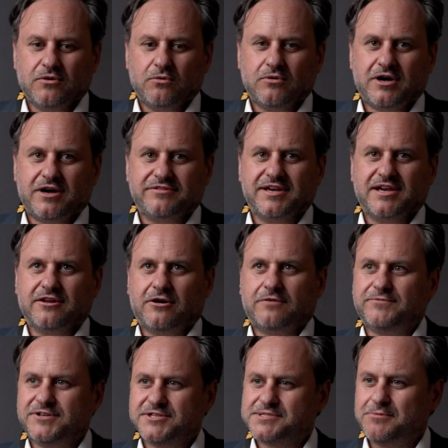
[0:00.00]
Well, I think an
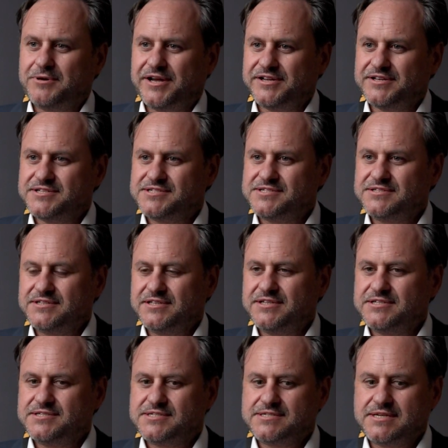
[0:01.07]
obvious one is
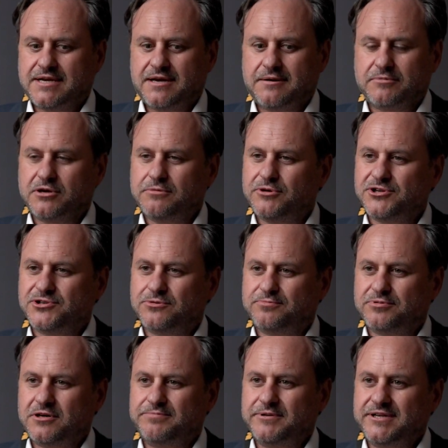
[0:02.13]
commercial
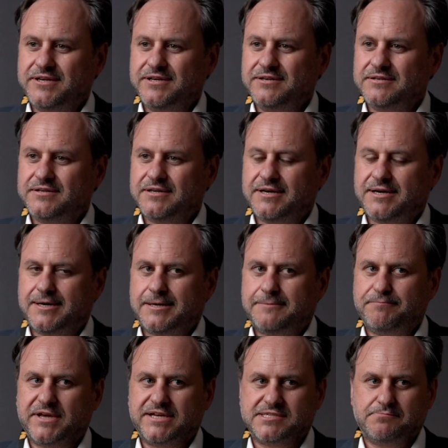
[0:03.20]
property.
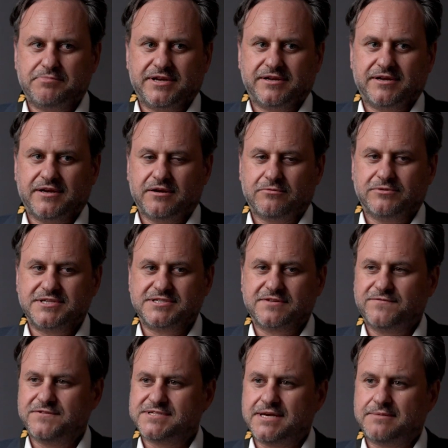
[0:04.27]
That's been a
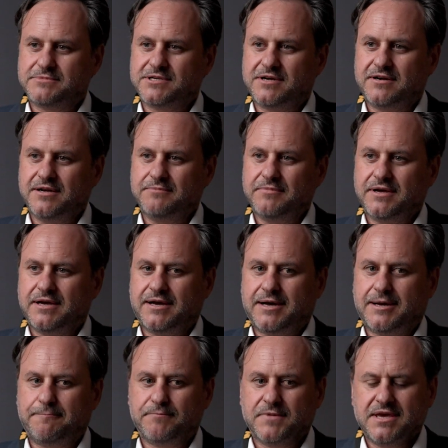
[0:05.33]
risk for some time,
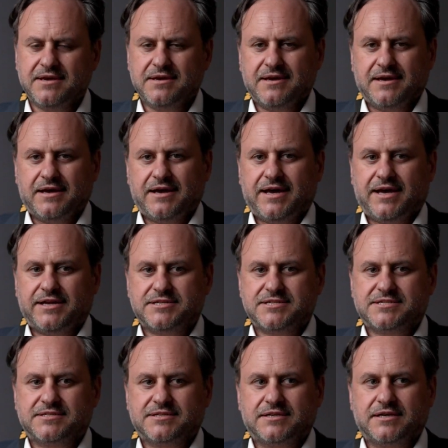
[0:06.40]

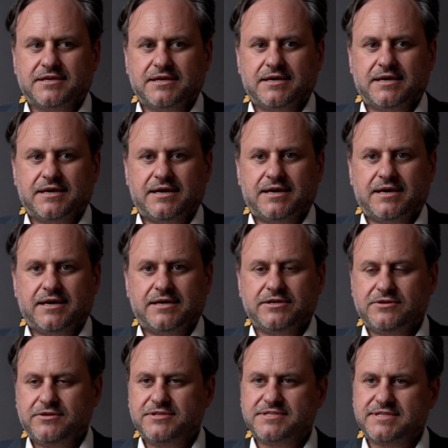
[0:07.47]
and
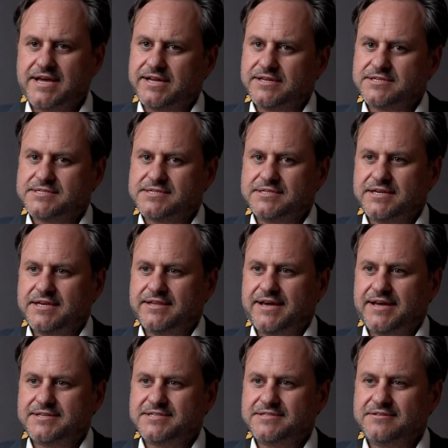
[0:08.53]
you're starting to see
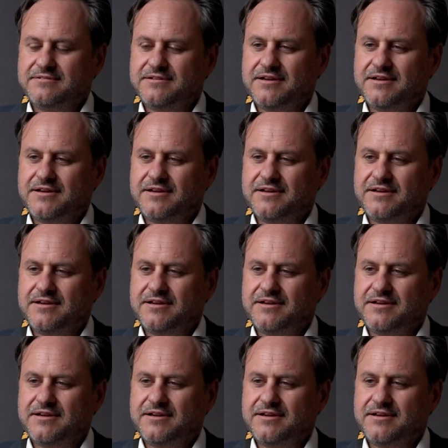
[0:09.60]
that